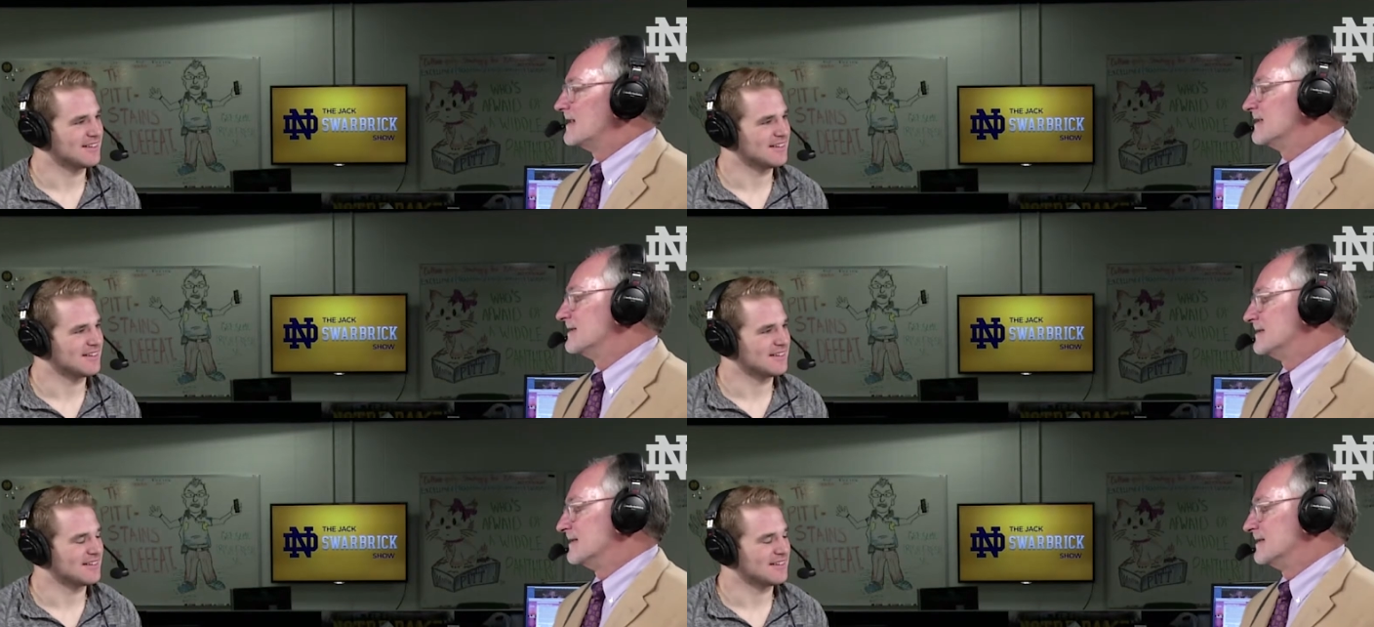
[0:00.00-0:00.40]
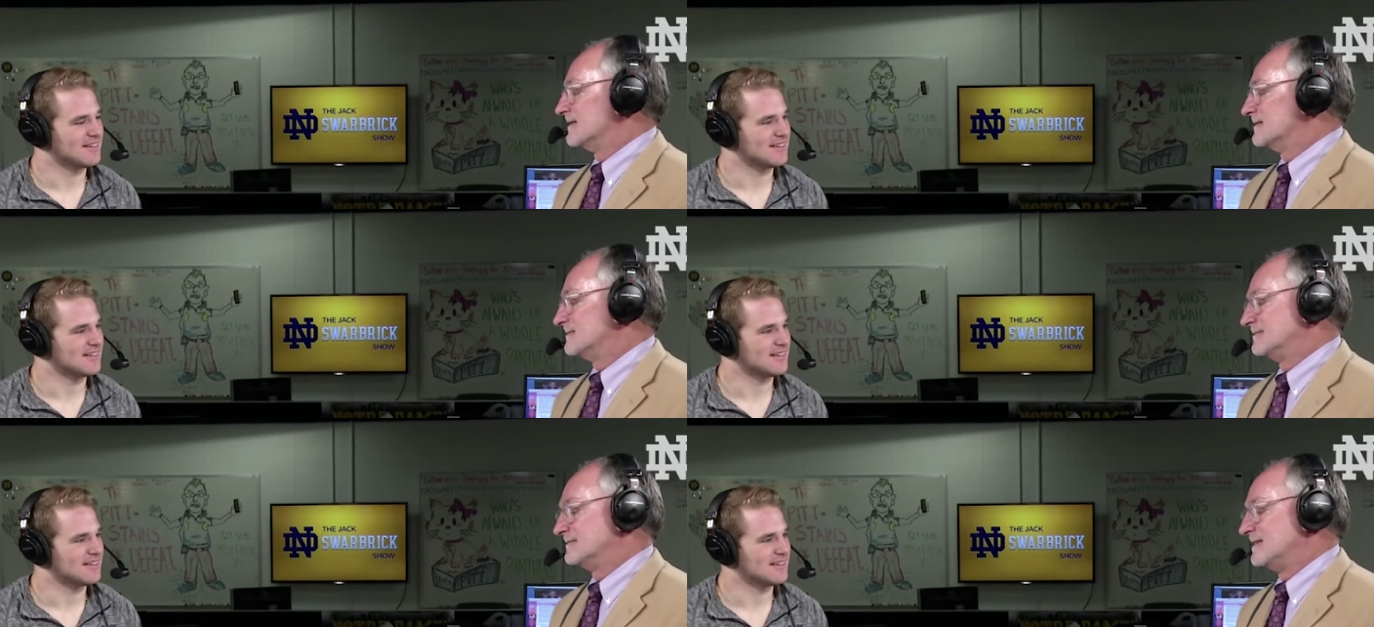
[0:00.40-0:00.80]
Speaker 1: and
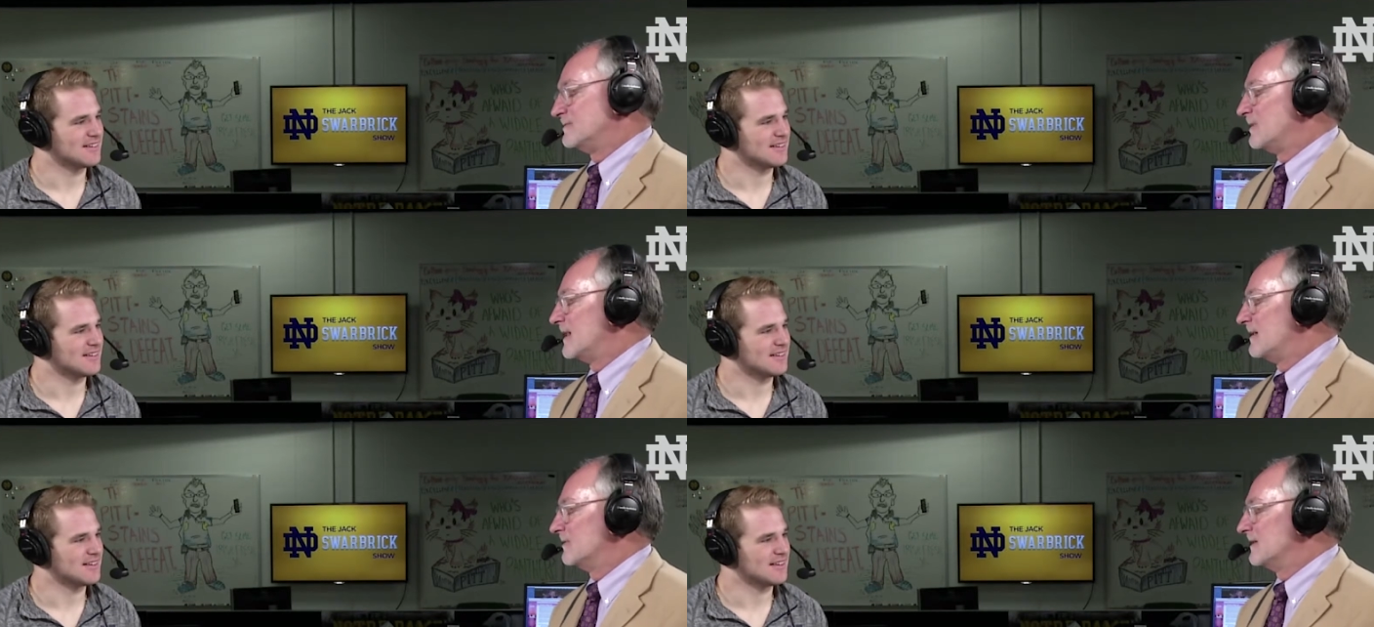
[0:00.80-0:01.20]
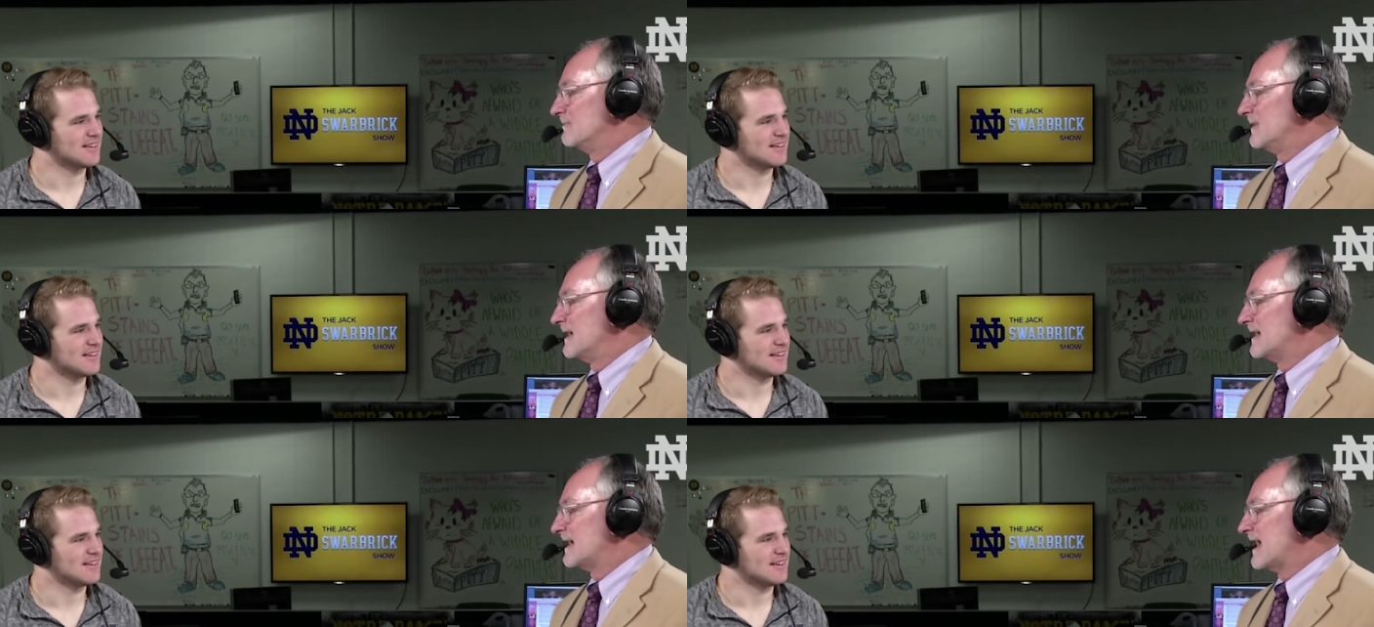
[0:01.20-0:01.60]
uh, he's been able to
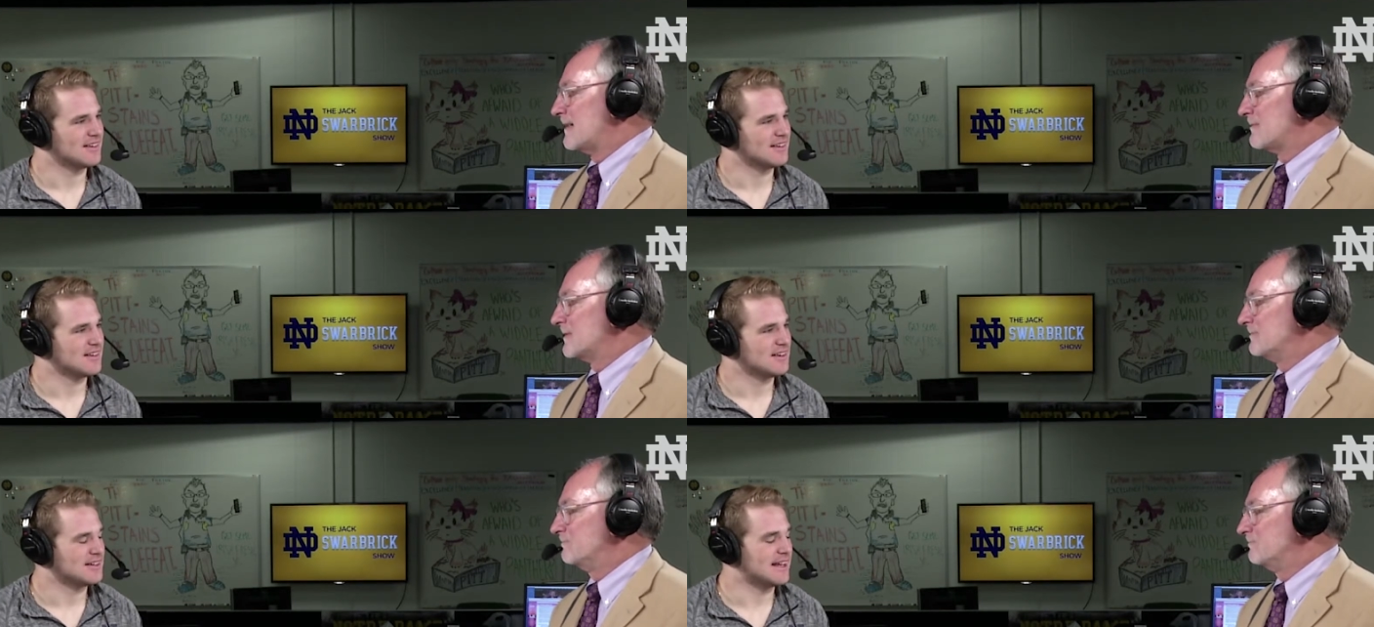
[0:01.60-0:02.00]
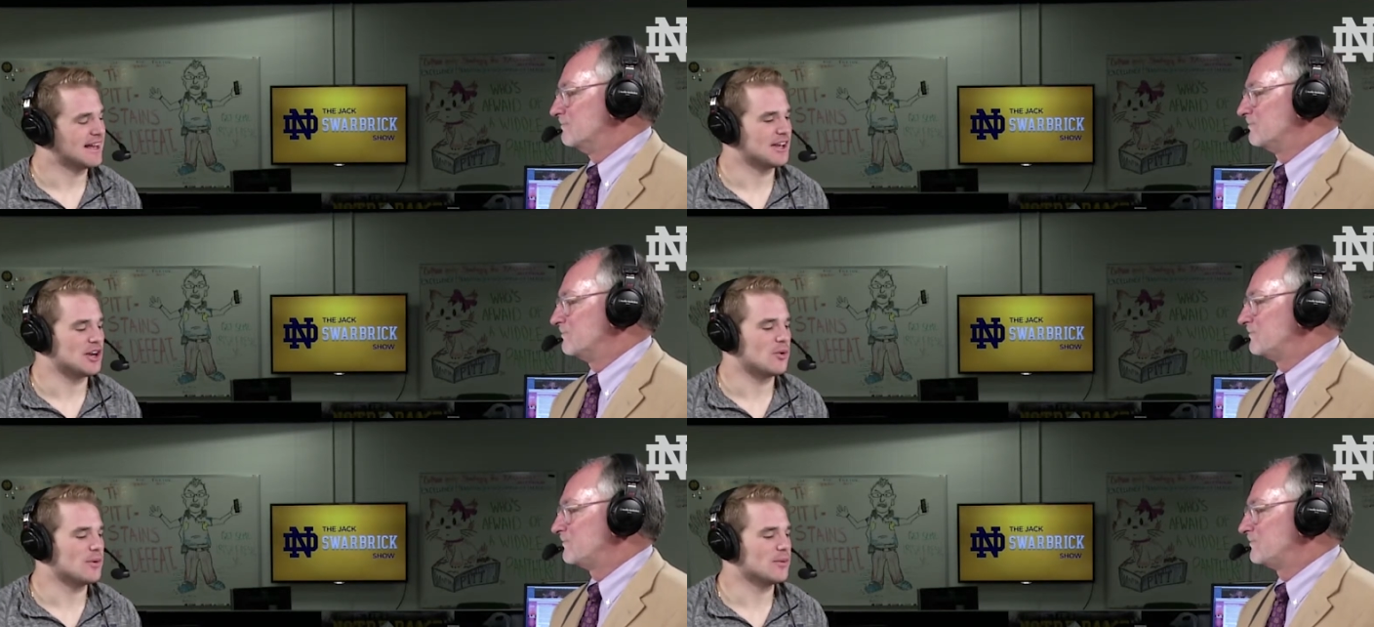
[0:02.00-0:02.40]
make it happen.
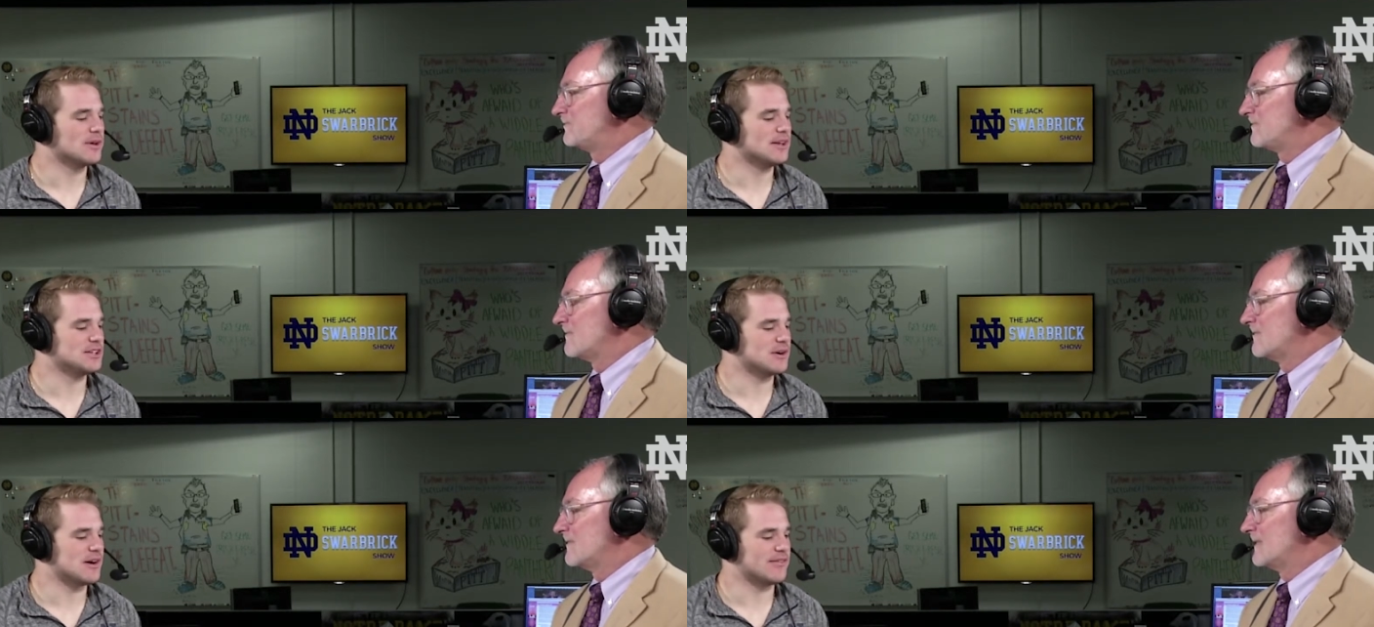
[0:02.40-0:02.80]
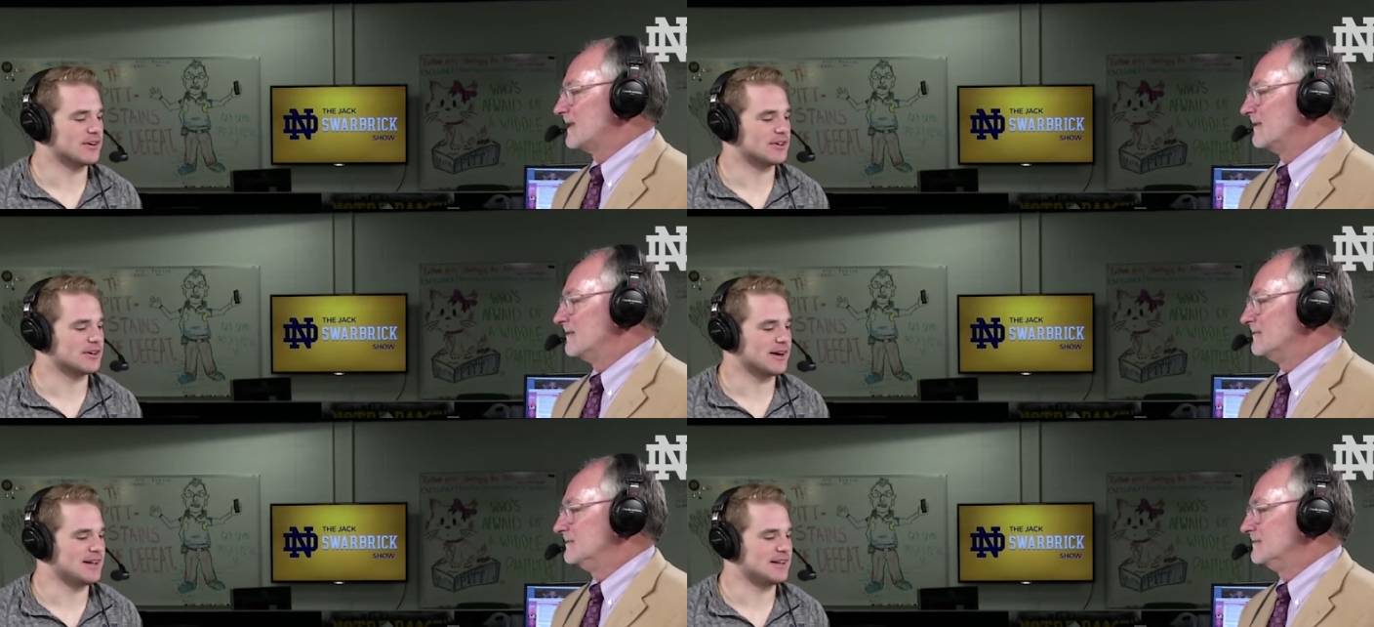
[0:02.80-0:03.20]
Speaker 2: Yeah, no, we really do have a
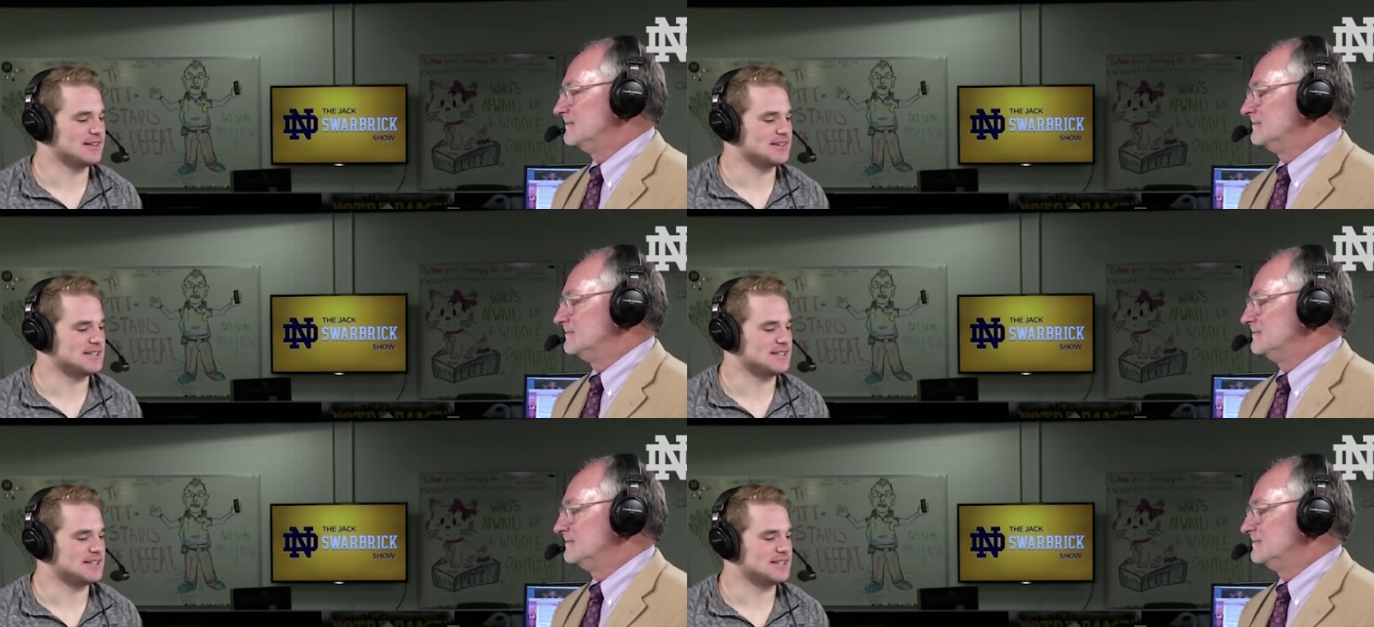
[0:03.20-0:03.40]
great